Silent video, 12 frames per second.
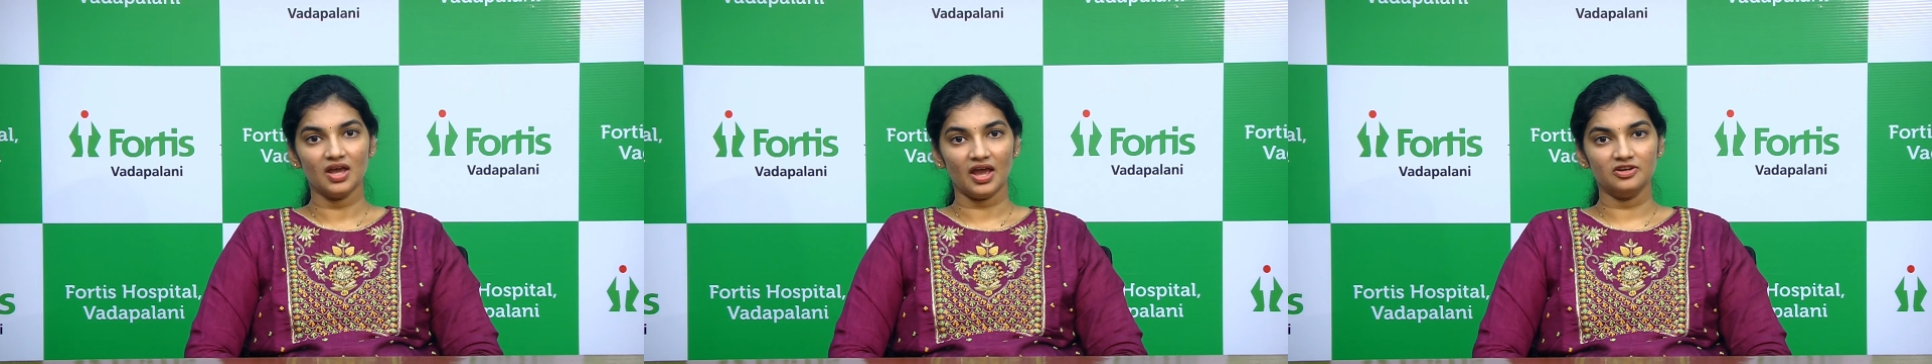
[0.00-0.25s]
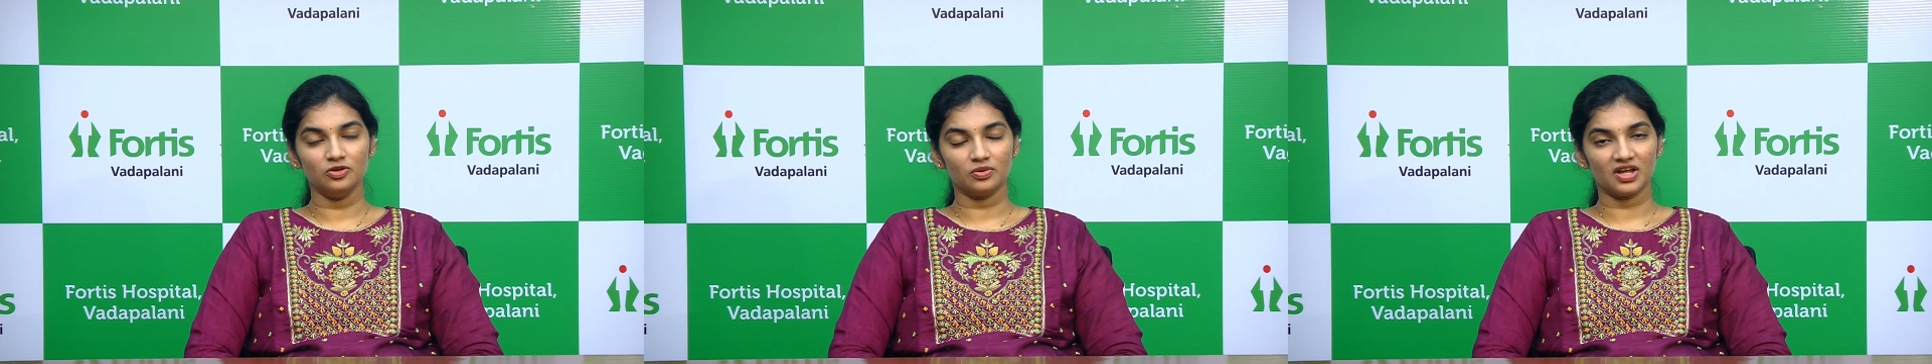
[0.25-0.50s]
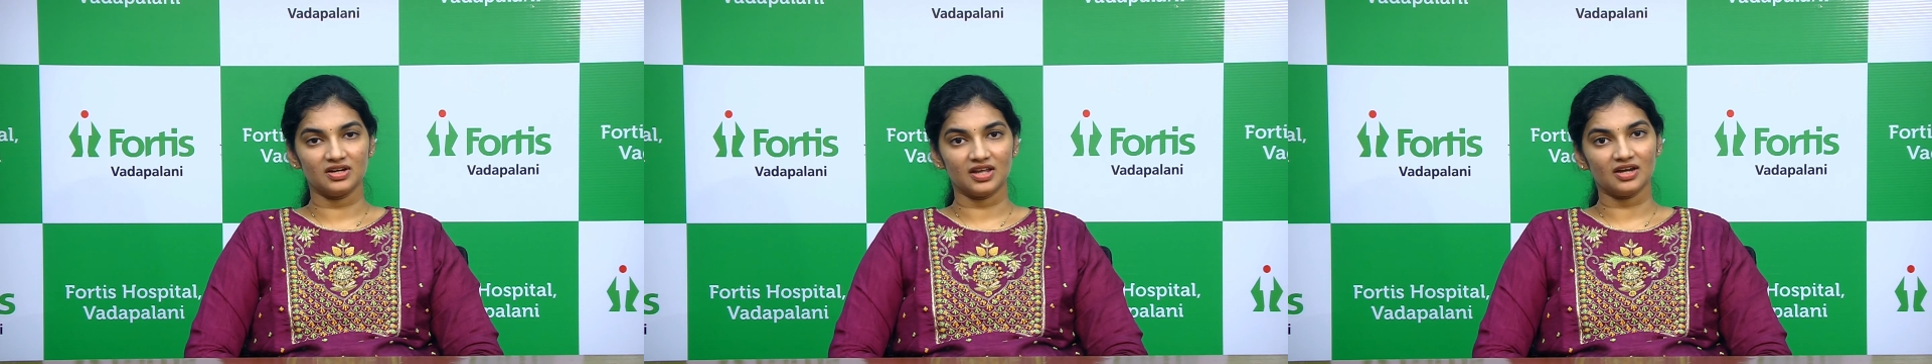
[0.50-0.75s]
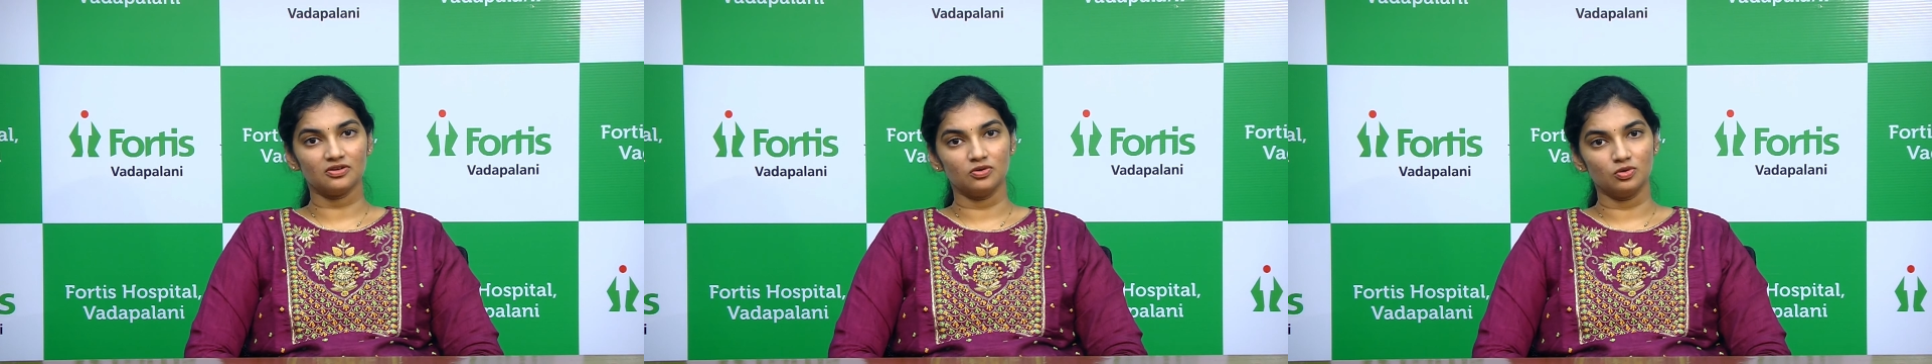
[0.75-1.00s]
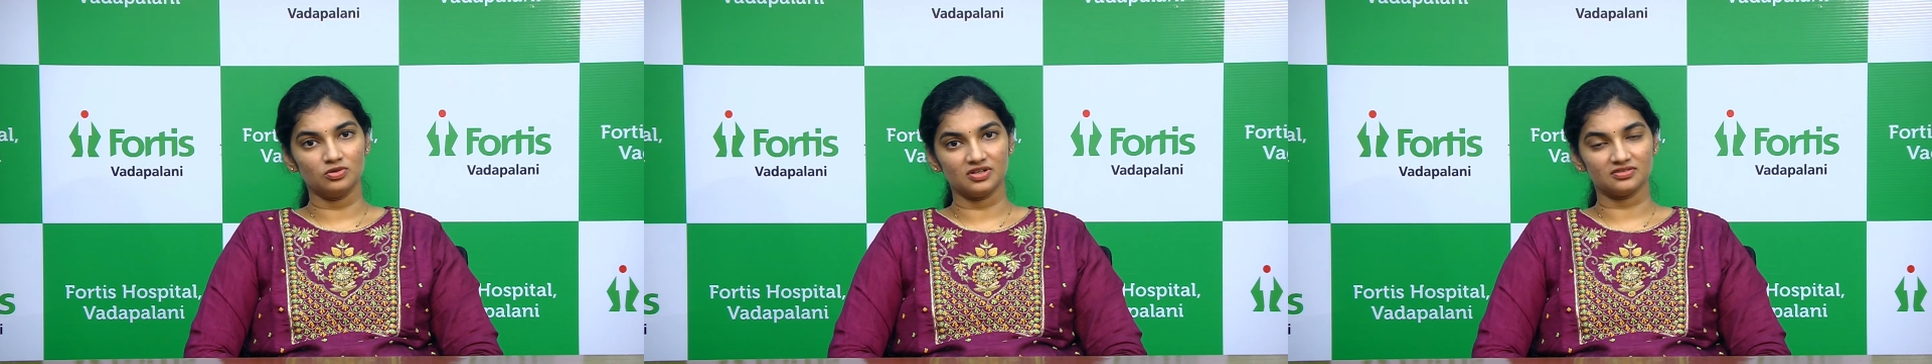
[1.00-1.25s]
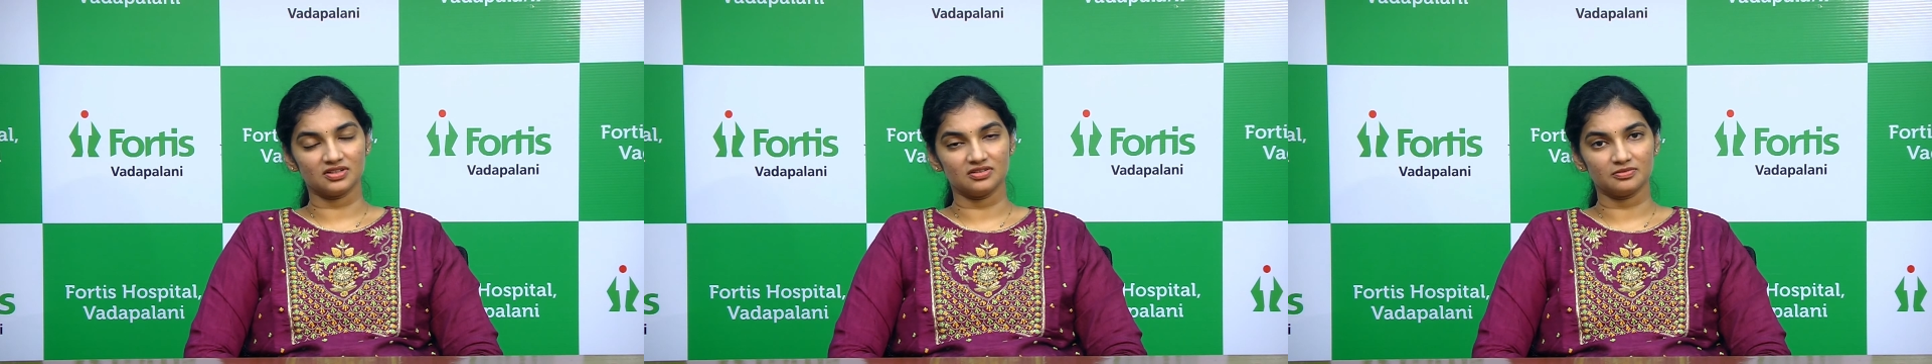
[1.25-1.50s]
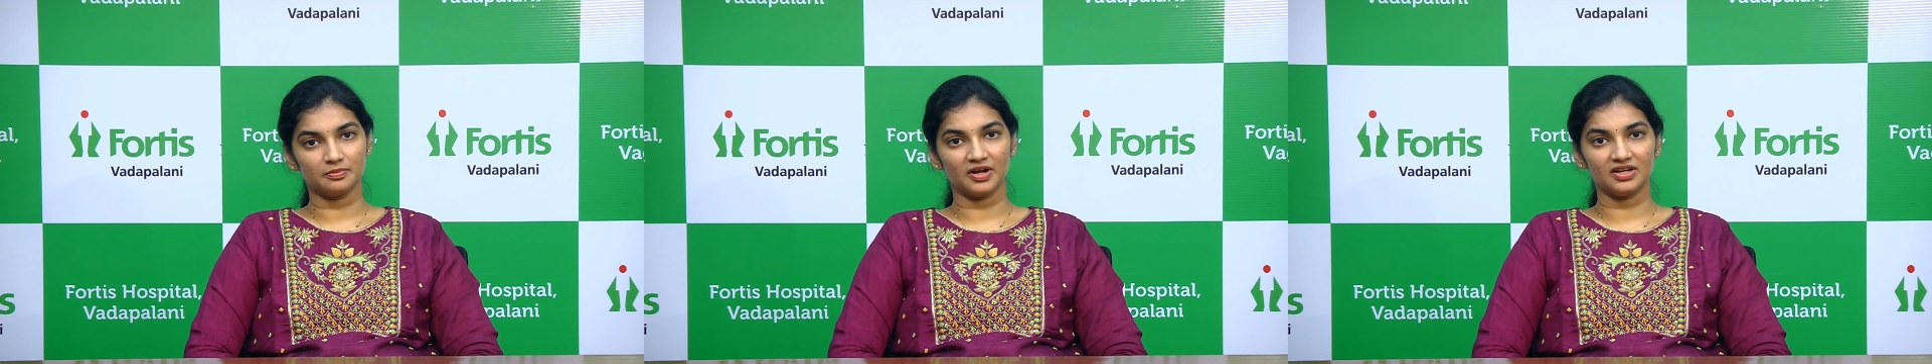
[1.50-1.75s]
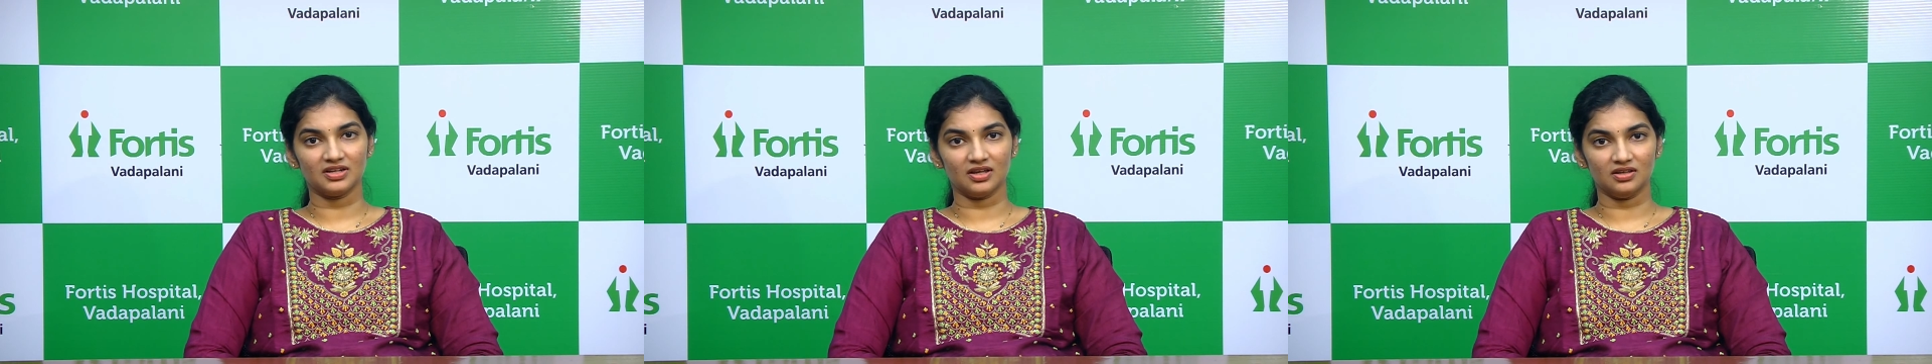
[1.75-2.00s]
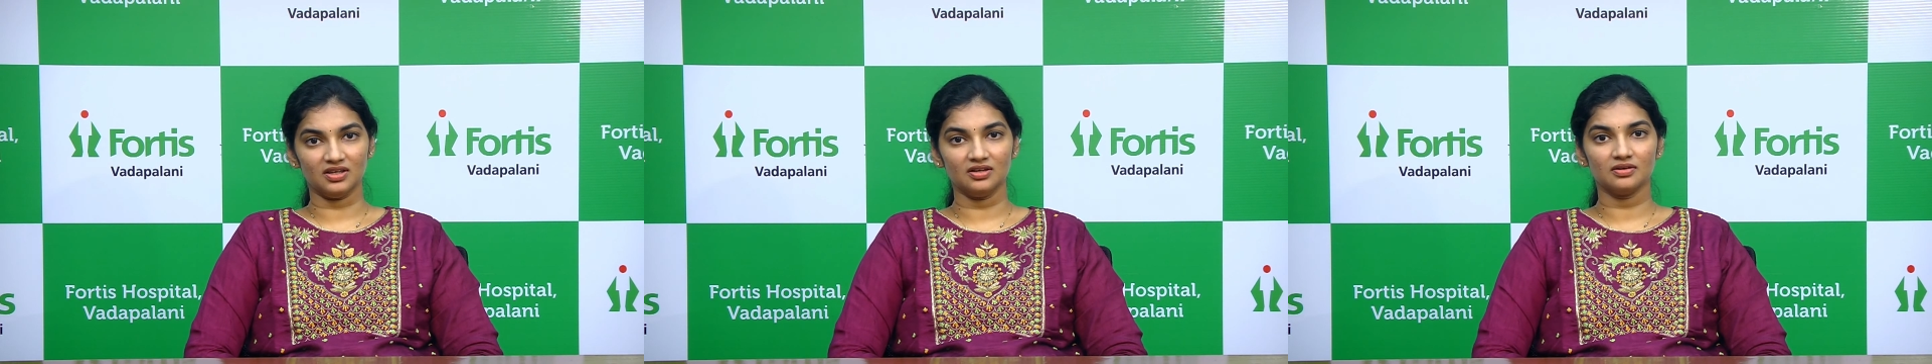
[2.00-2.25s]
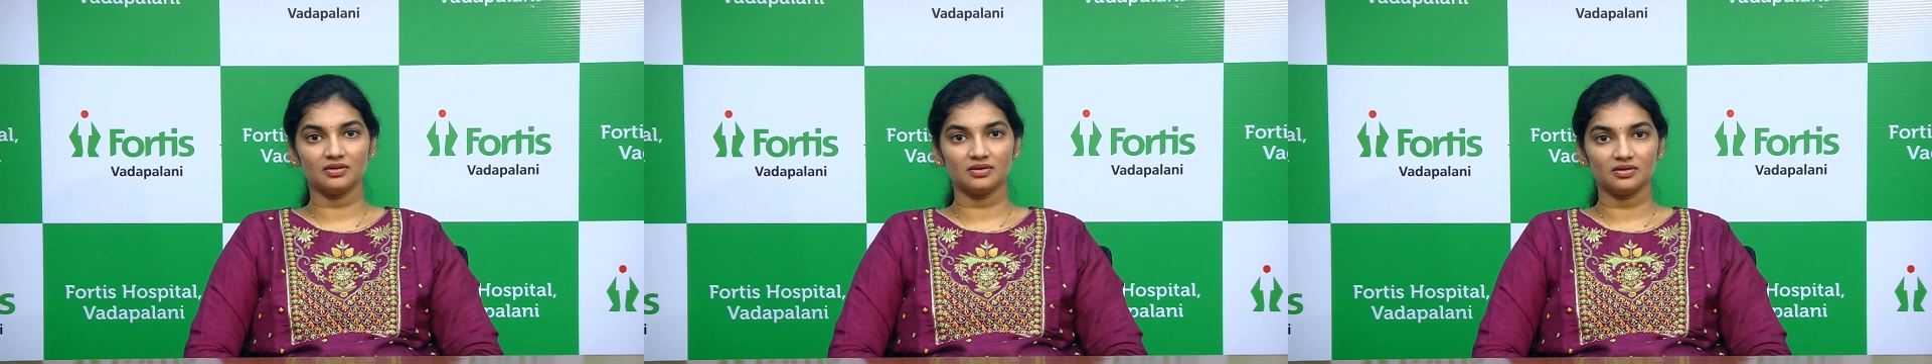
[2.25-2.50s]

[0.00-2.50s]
And you can get good results by taking